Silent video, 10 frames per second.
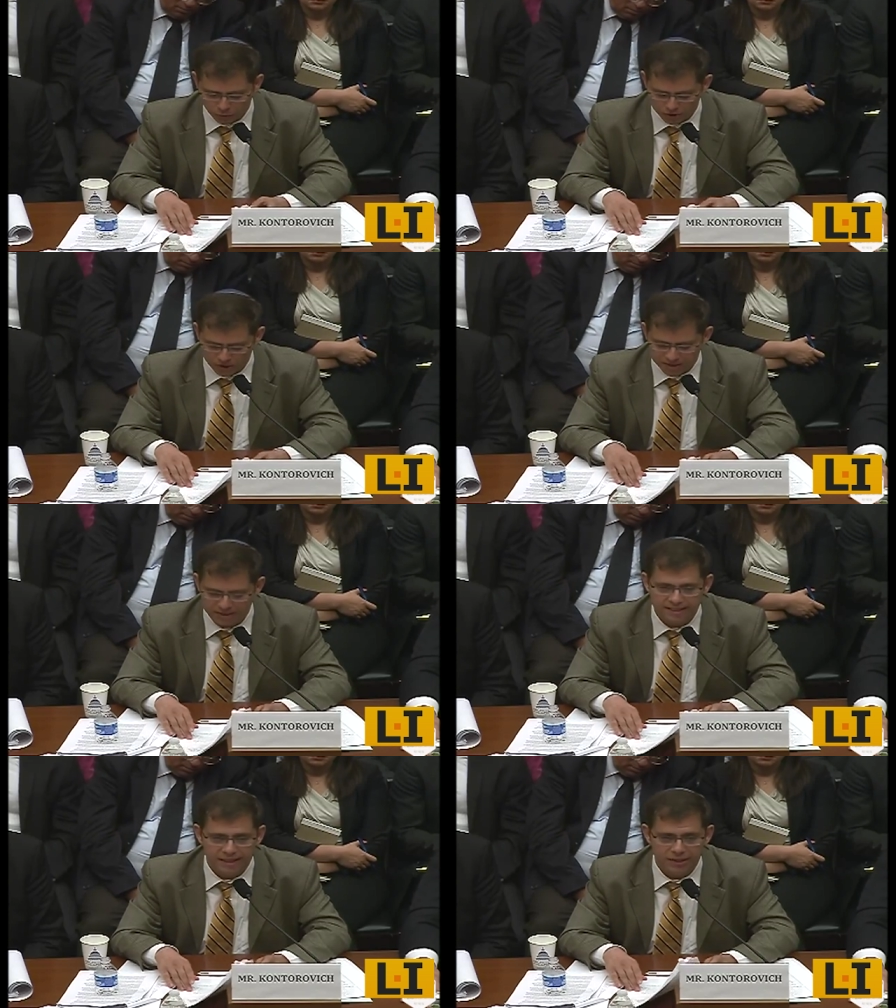boycotts
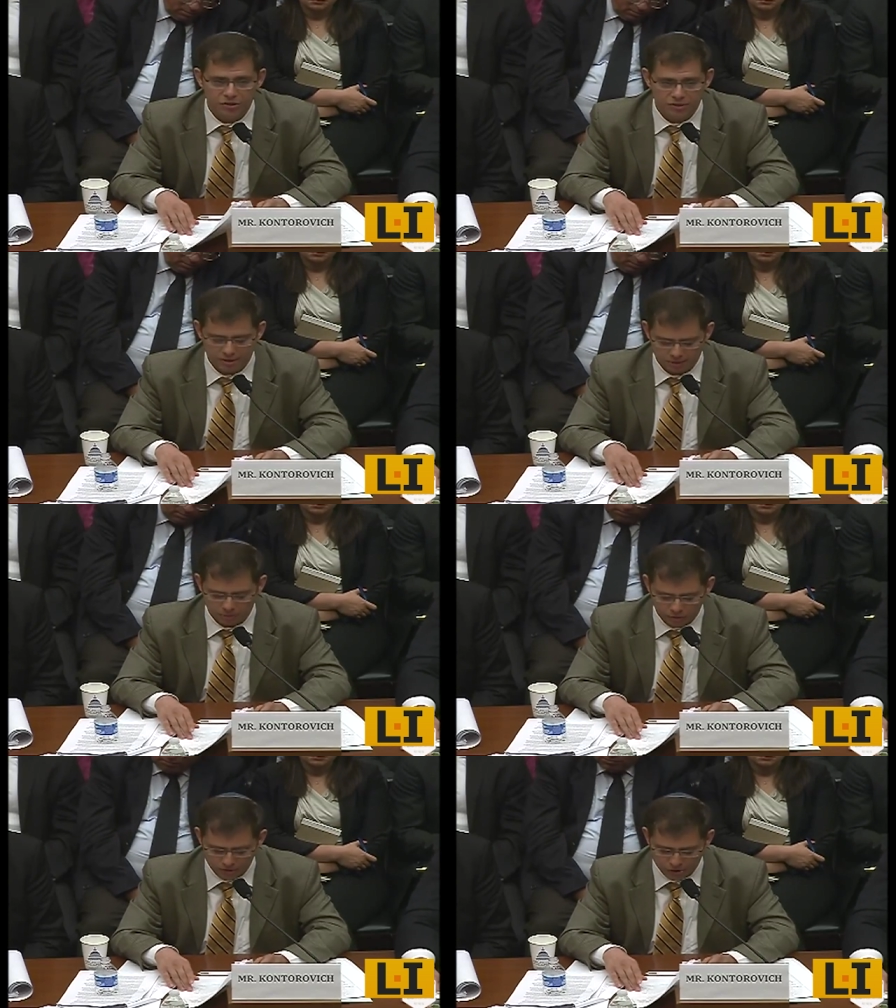and sanctions as a
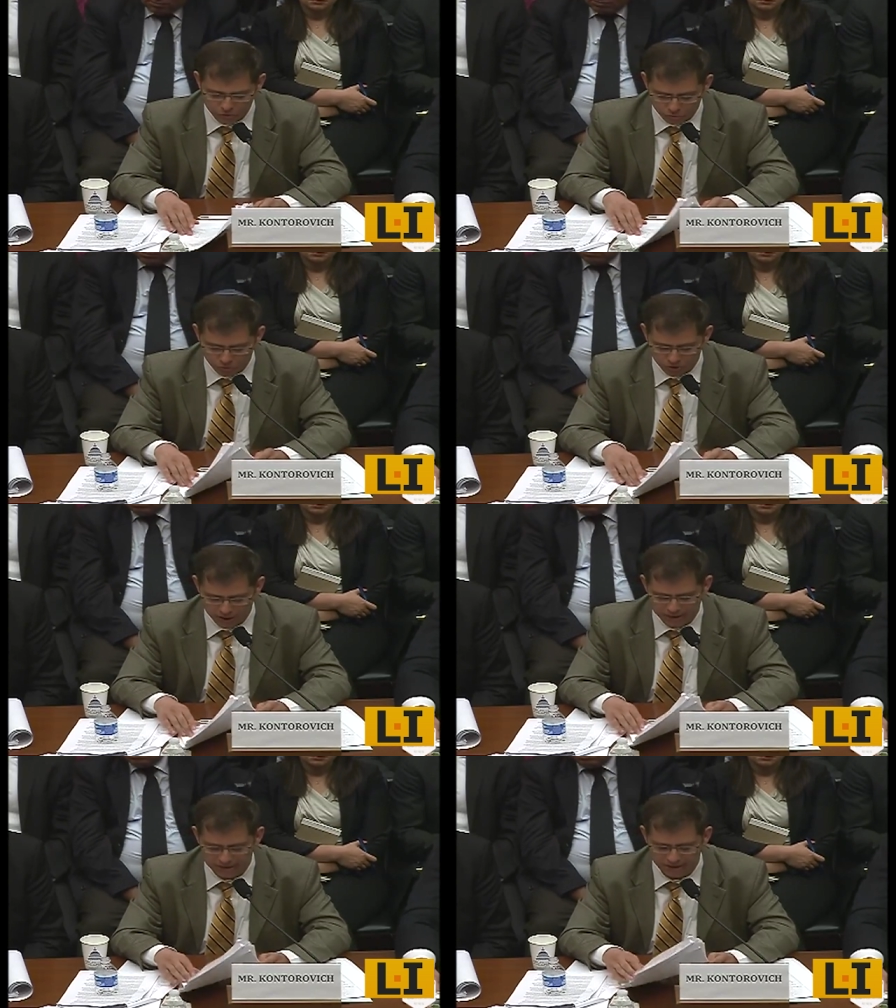policy tool to
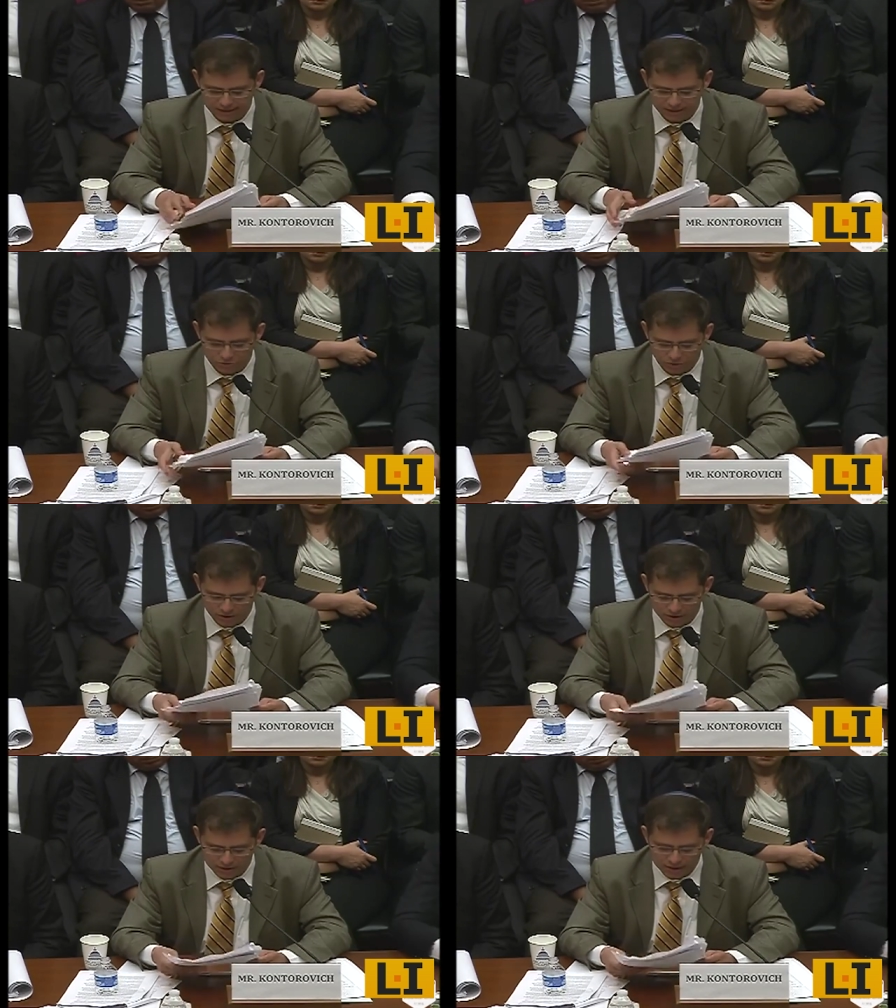isolate Israel.